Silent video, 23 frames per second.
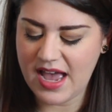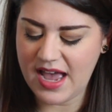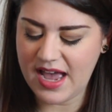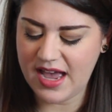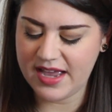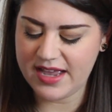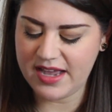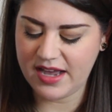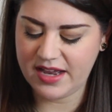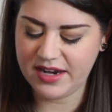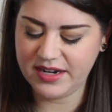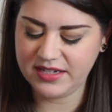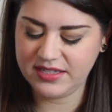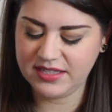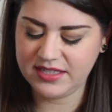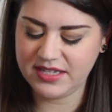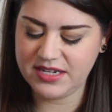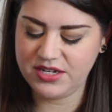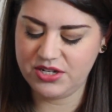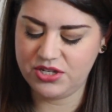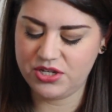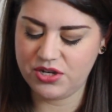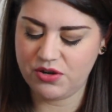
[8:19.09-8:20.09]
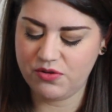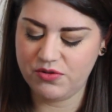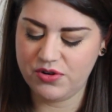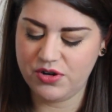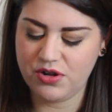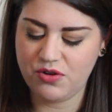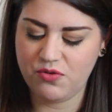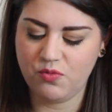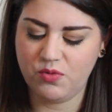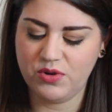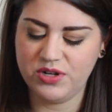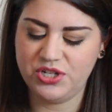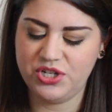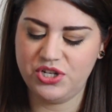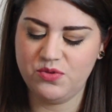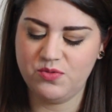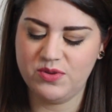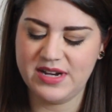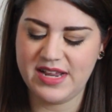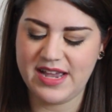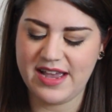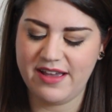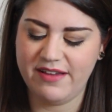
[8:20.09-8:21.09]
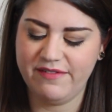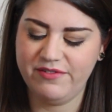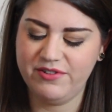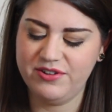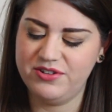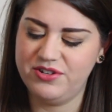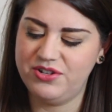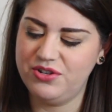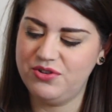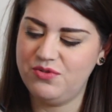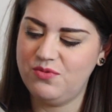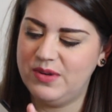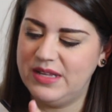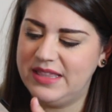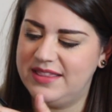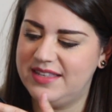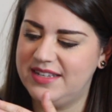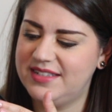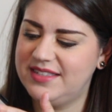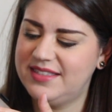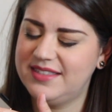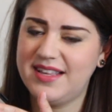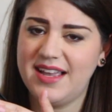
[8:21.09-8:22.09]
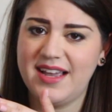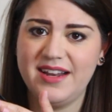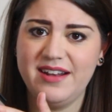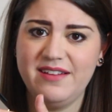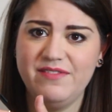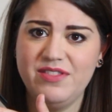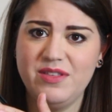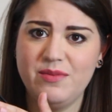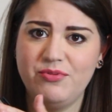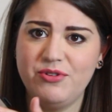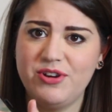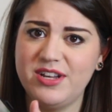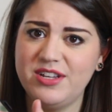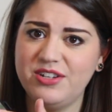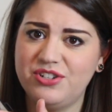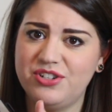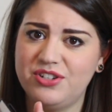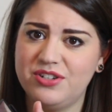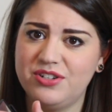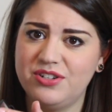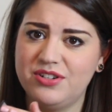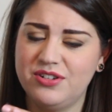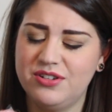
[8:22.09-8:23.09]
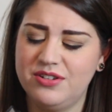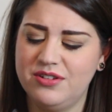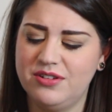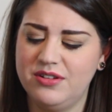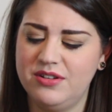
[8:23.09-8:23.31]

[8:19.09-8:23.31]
I honestly don't know what you would ever do with this side of the brush,